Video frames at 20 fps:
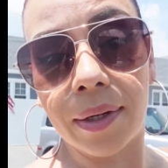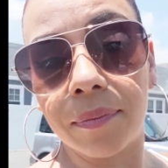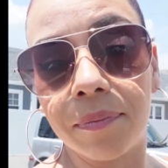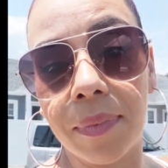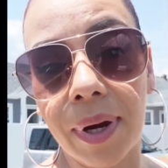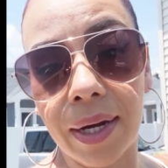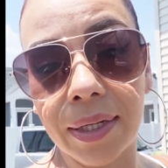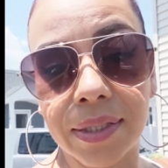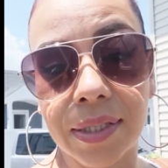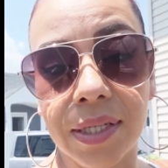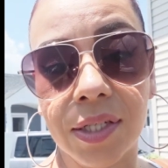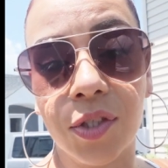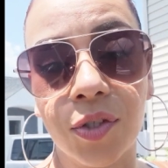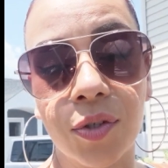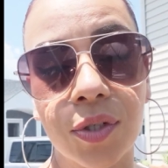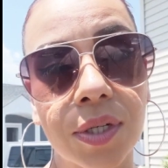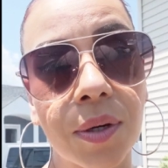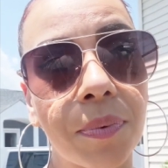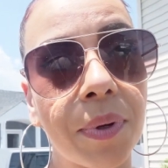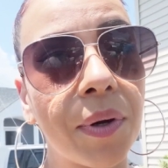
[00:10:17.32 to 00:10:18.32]
My
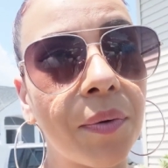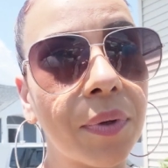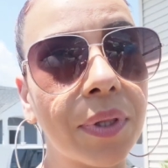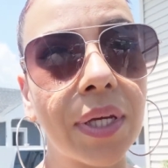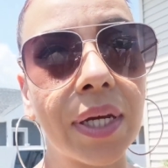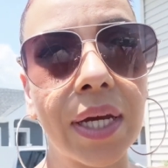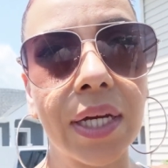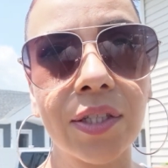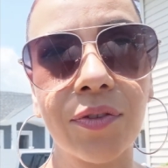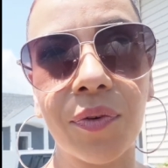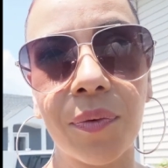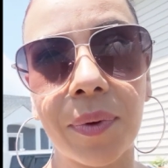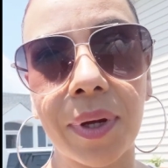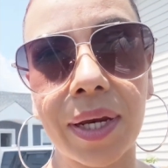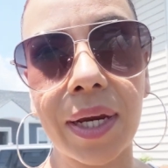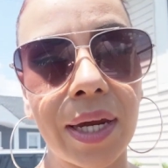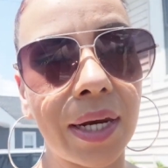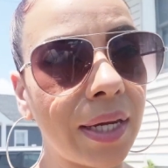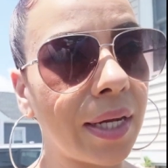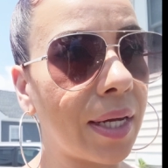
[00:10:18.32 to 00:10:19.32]
sister's up here with the kids from
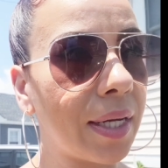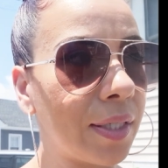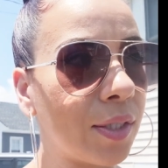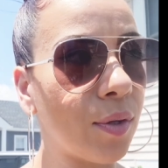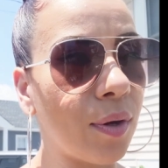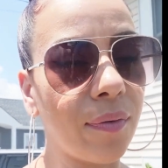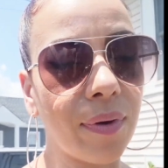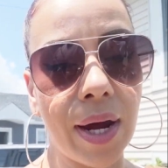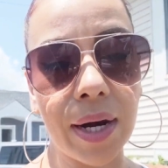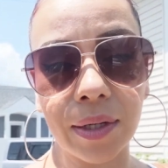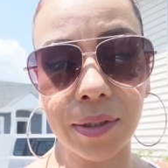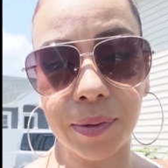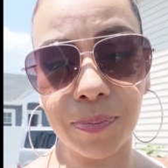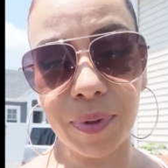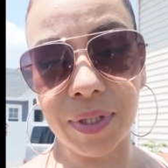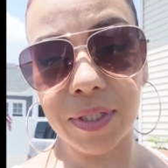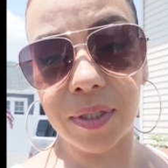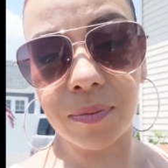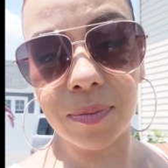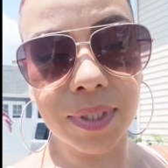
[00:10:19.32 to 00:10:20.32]
Connecticut, so I've got to
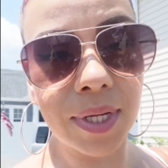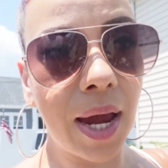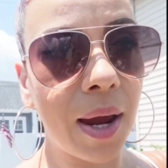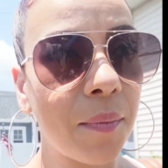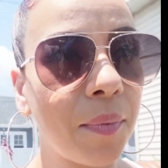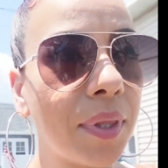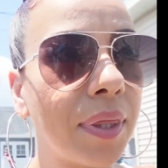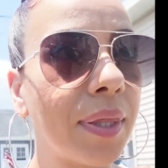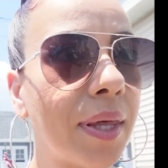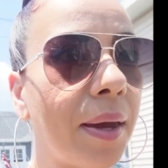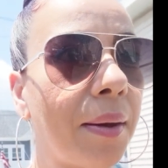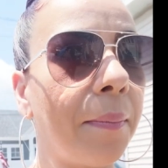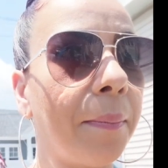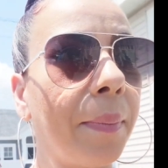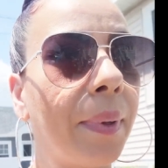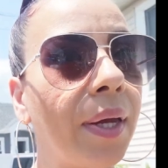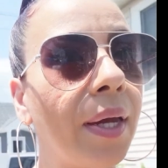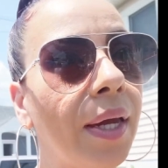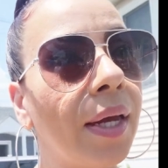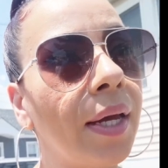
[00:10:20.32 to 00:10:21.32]
spend some time with them.
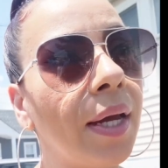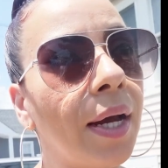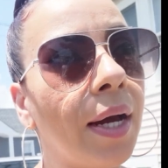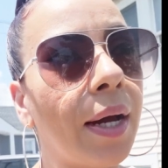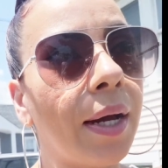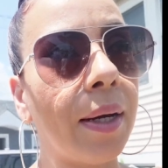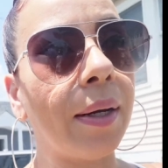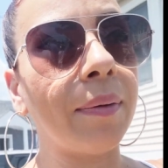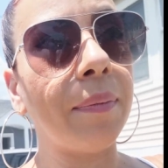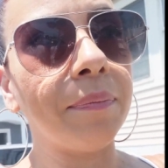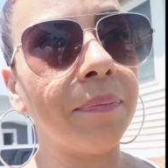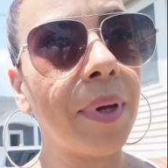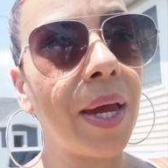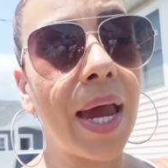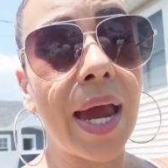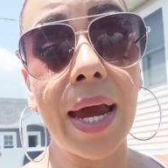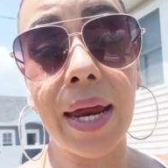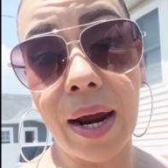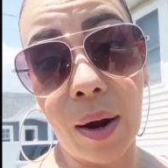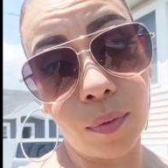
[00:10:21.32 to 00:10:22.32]

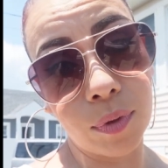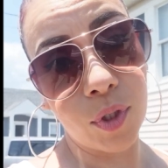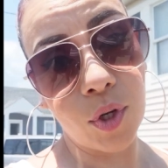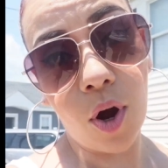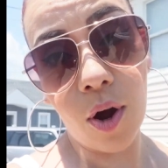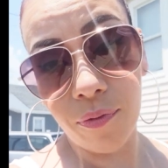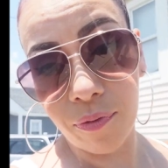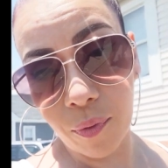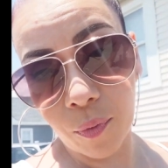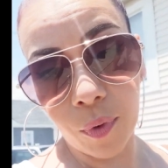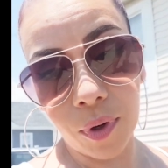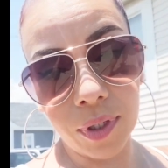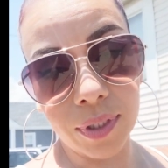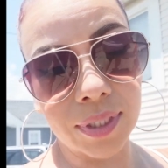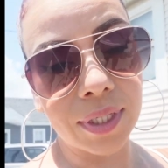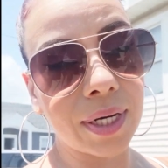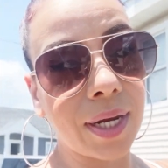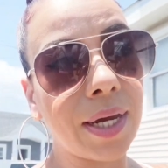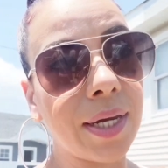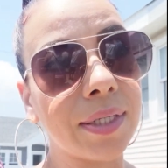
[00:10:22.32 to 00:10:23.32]
And I was off of work
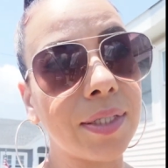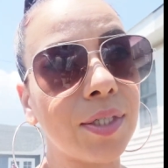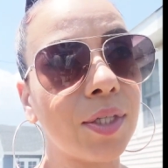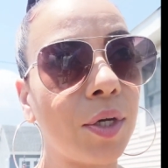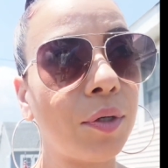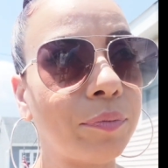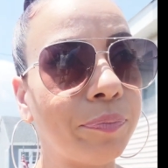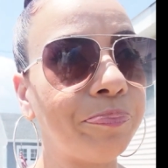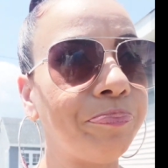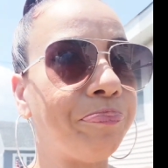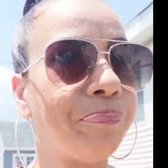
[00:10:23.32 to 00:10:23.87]
today, so